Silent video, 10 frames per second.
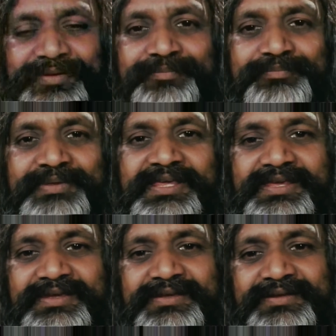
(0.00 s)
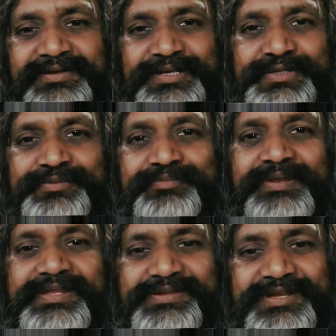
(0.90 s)
Being is
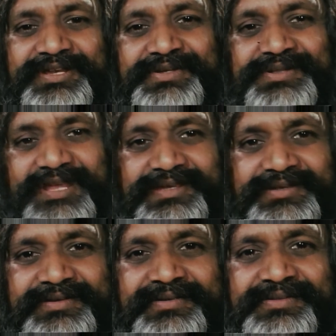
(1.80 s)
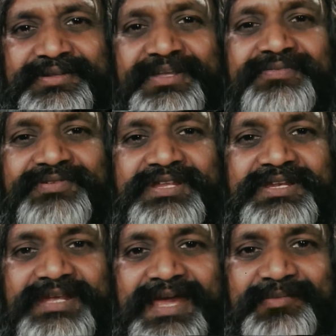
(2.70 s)
bliss in its nature, is infinite
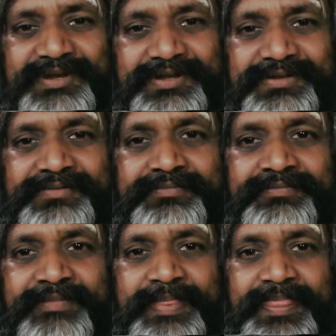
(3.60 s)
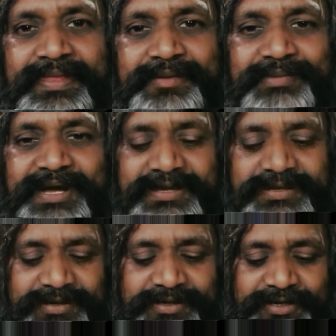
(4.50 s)
happiness.
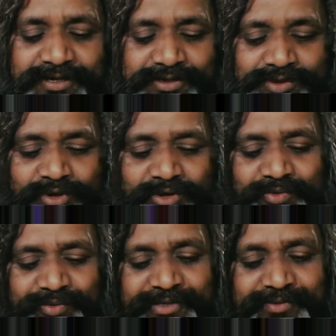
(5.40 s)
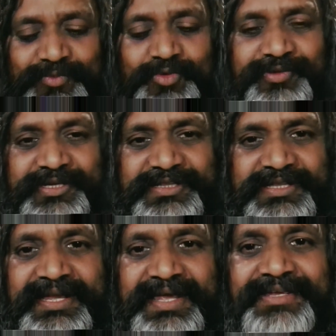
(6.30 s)
Mind is always moving in the
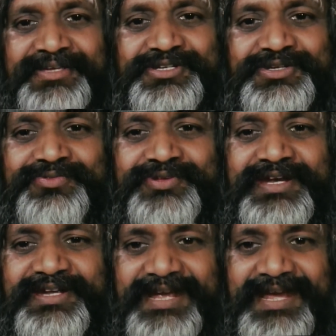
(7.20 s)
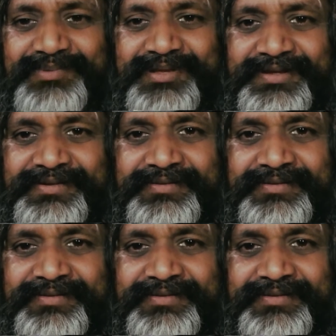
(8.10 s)
direction of greater happiness.